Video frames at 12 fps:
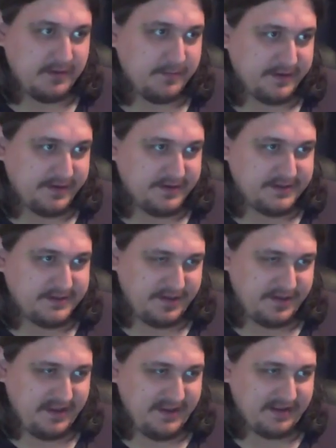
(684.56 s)
because you
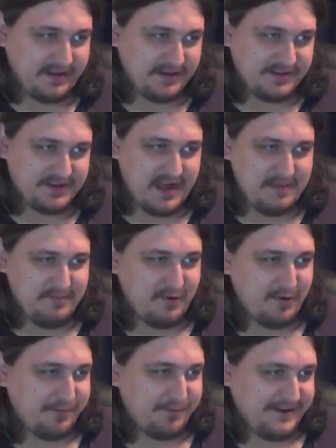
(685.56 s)
can get into I'm
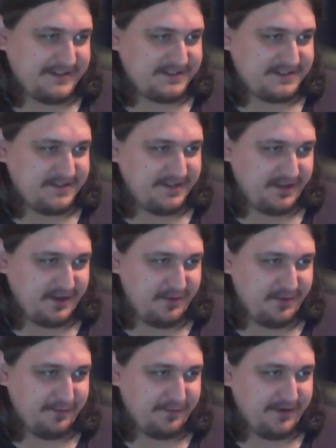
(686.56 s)
more oppressed than you,
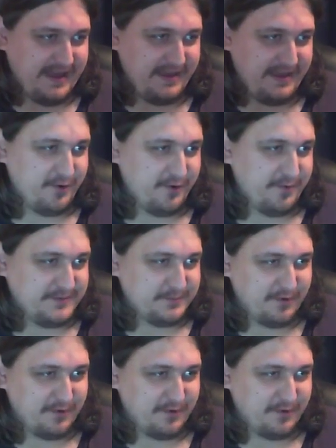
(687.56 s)
yeah. or A group is more